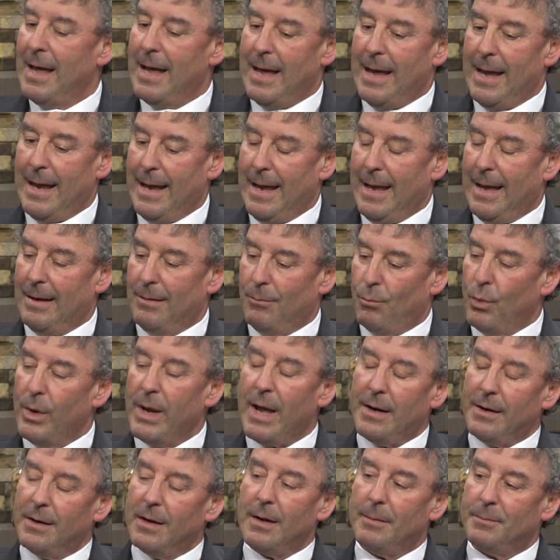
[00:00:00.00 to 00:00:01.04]
And
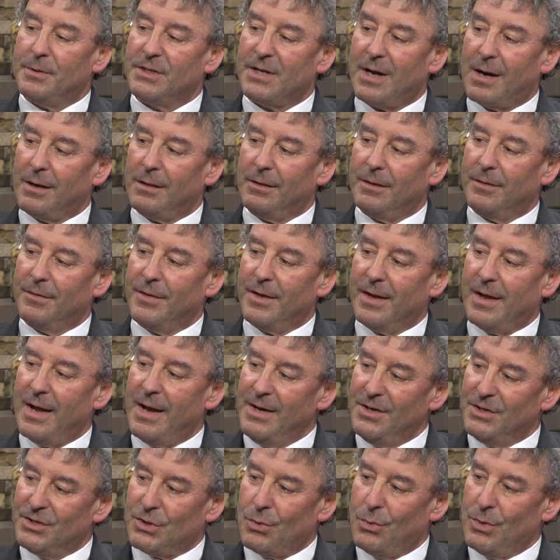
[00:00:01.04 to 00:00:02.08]
we ended up settling the
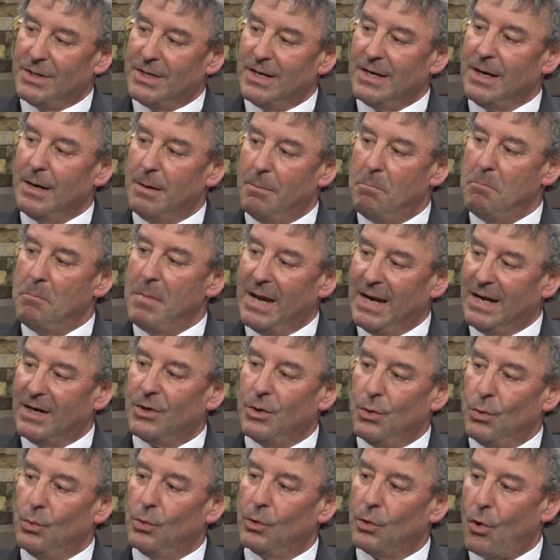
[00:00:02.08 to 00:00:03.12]
case, so it didn't make
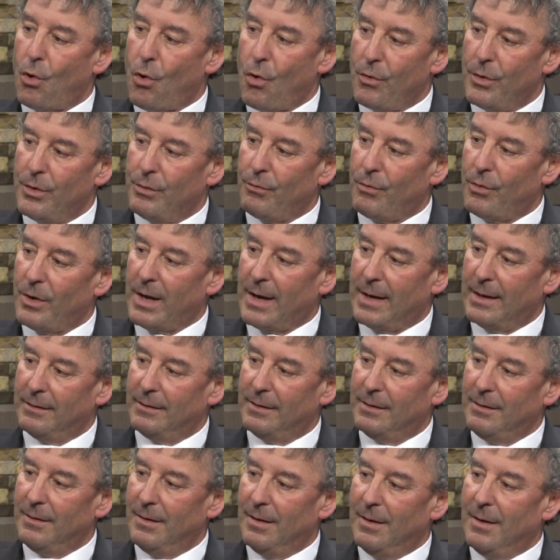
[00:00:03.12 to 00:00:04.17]
new law in Rhode
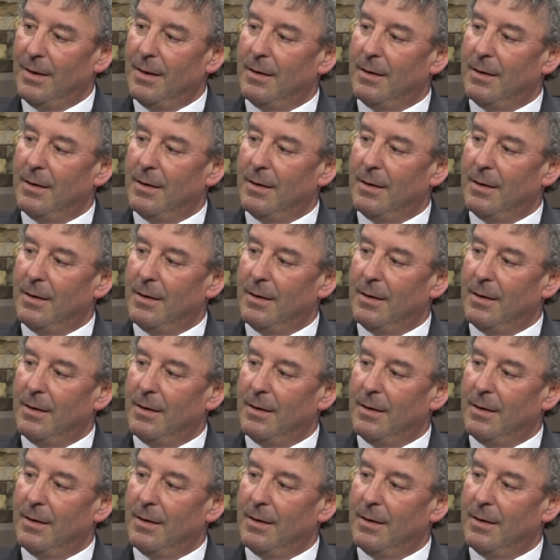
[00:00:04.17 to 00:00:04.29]
Island,